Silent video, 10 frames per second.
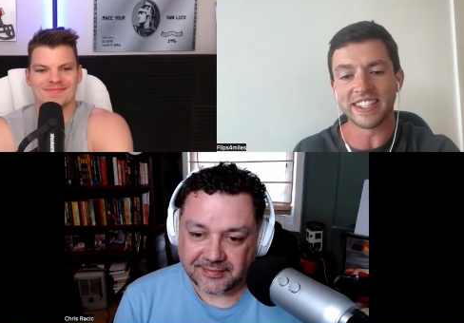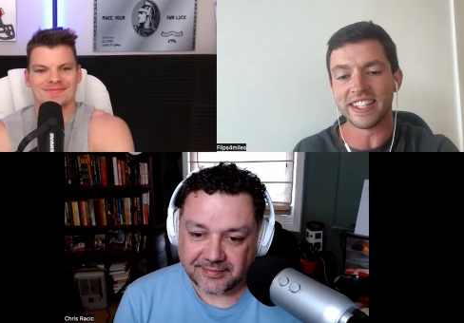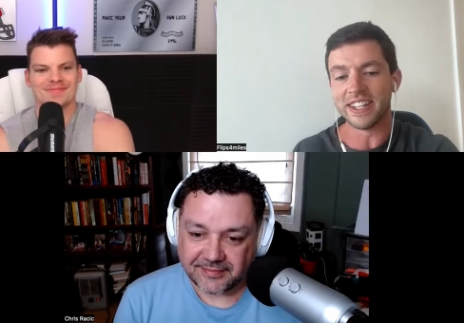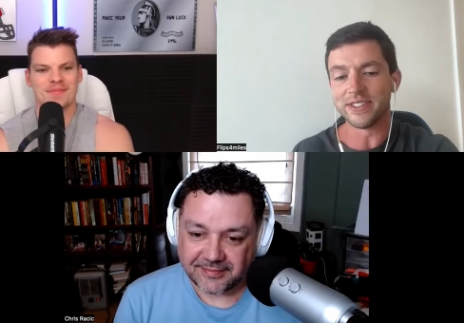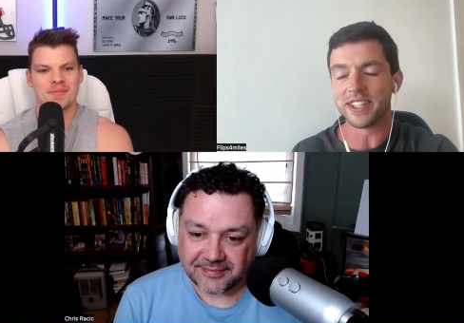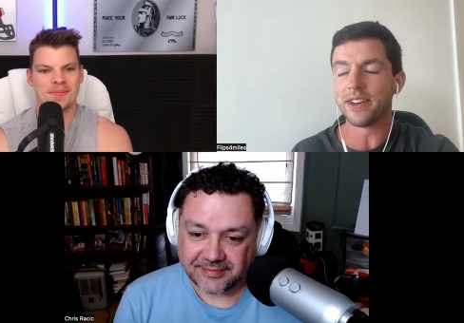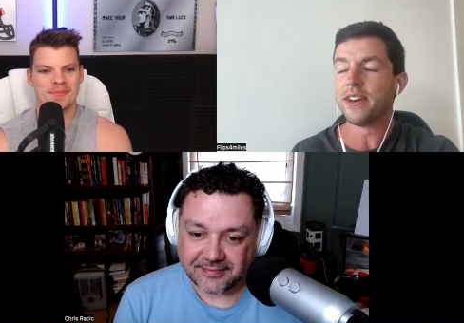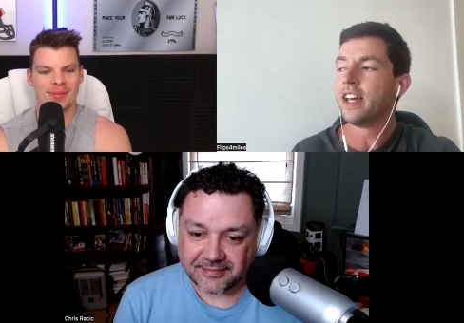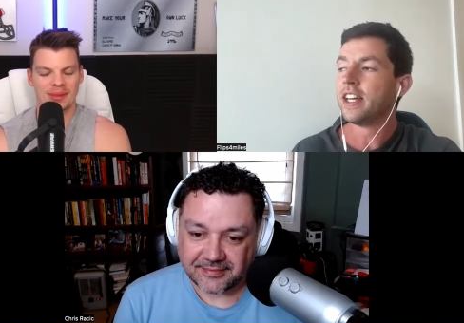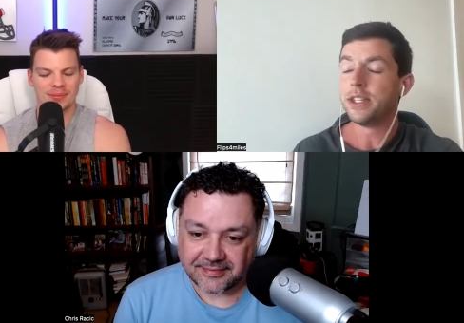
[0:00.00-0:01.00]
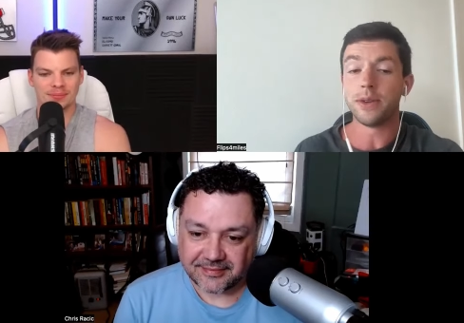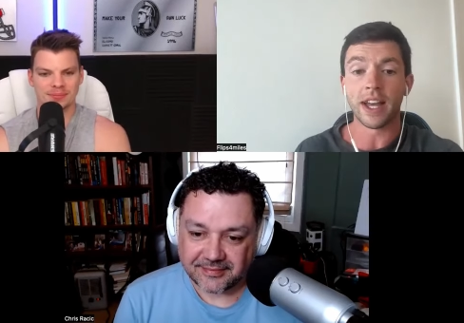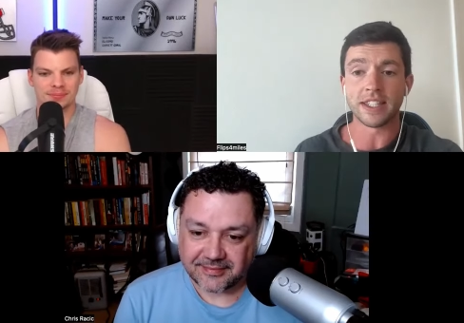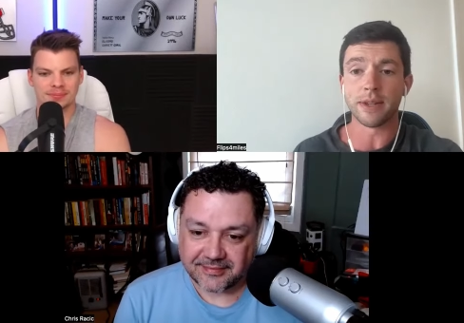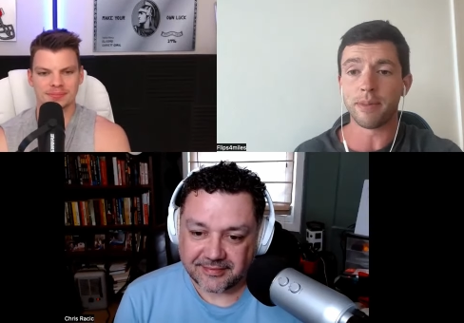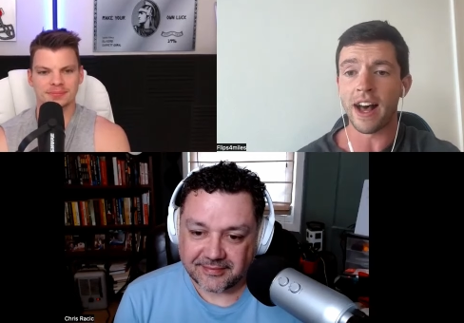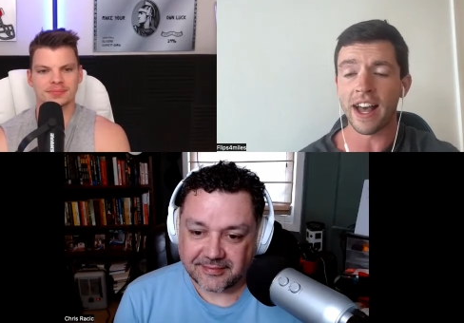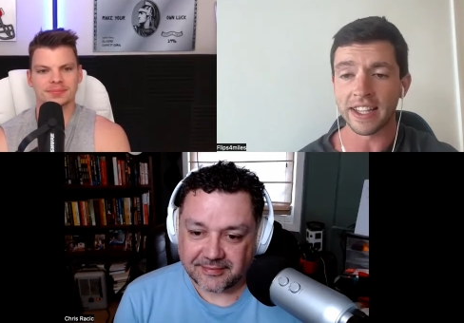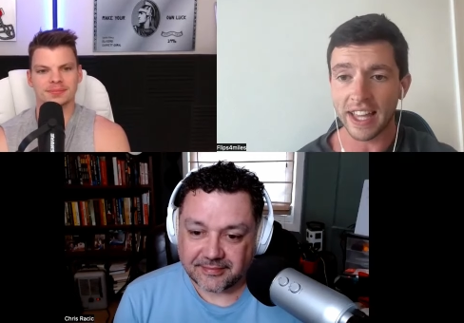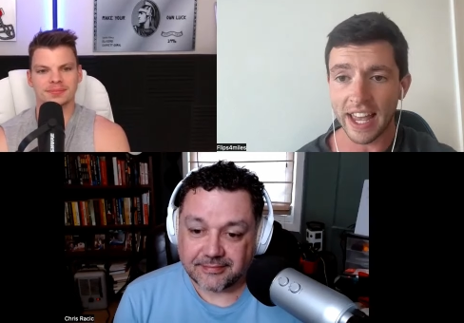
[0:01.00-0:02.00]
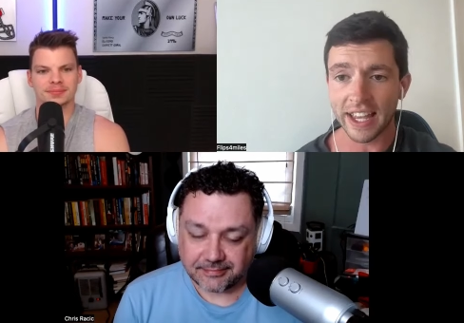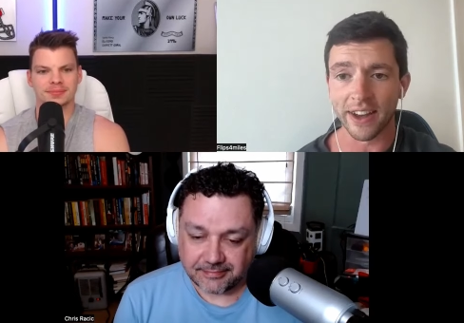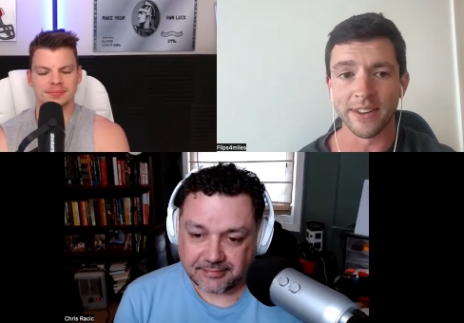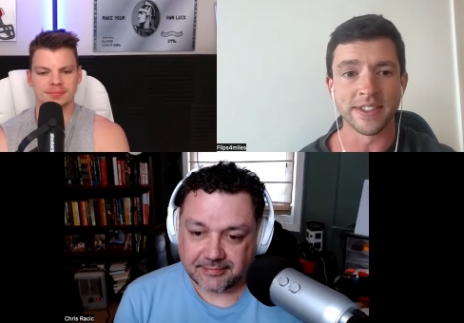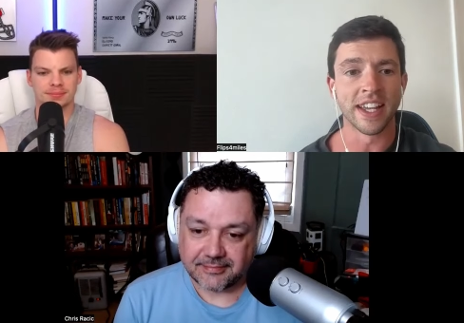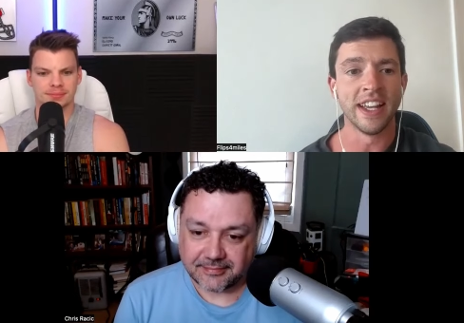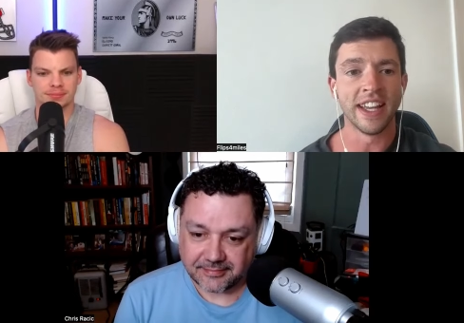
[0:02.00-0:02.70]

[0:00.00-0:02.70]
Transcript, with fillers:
Speaker 1: didn't used to. You get to buy Legos